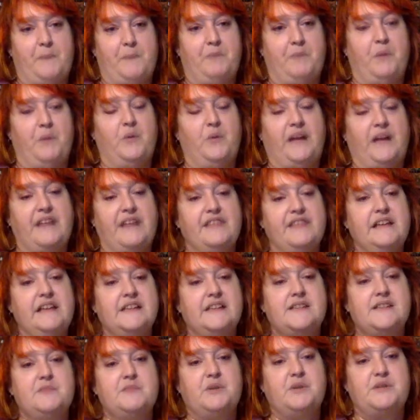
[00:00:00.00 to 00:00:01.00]
what I think
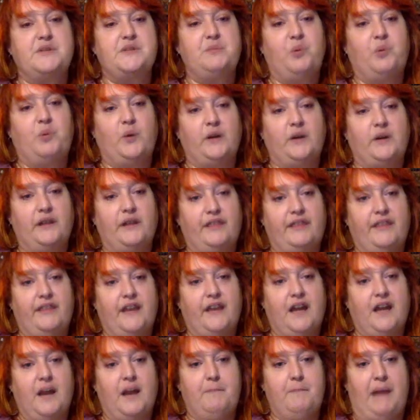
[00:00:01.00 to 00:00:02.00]
is the most important
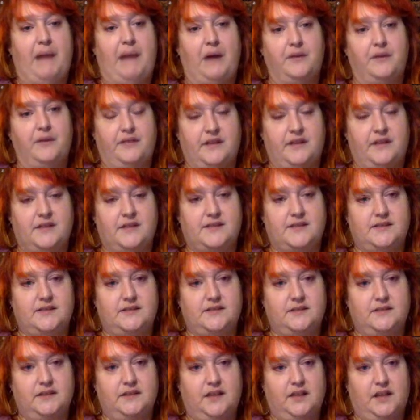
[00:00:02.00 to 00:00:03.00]
thing about
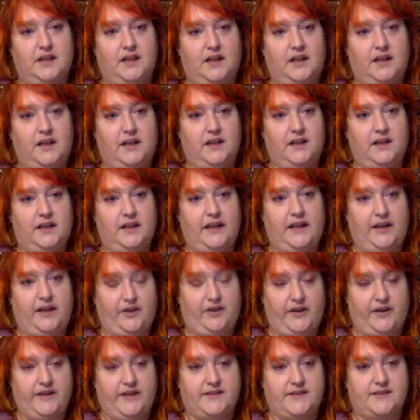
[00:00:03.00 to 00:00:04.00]
this
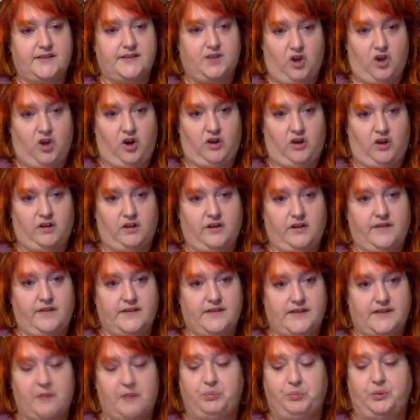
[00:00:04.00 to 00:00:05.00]
Aries card,
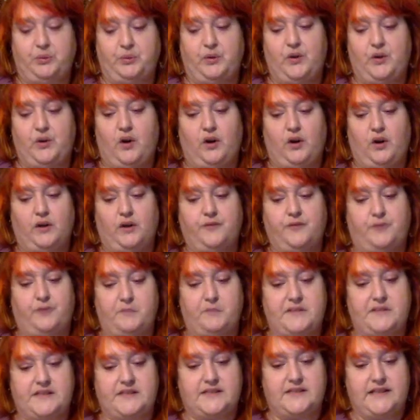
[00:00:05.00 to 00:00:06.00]
this Emperor card
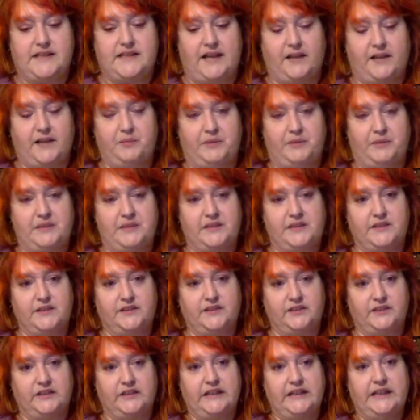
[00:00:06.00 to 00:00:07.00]
from this deck in
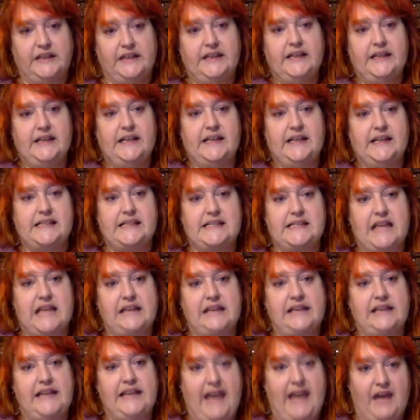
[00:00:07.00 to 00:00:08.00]
particular, is
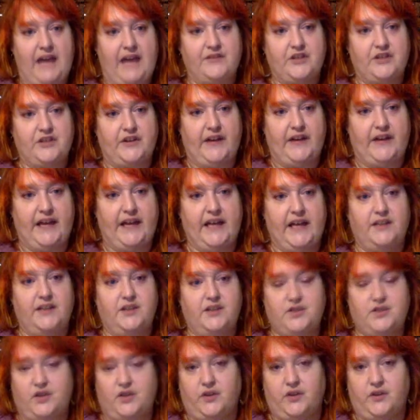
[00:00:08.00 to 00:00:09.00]
that they have their
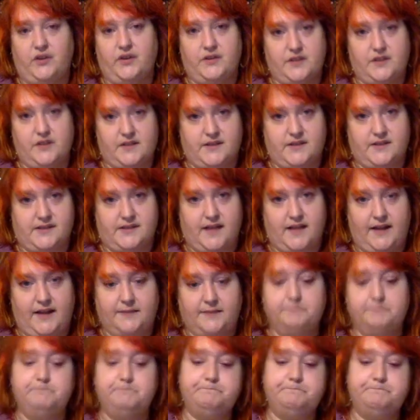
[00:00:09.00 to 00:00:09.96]
head turned to the side.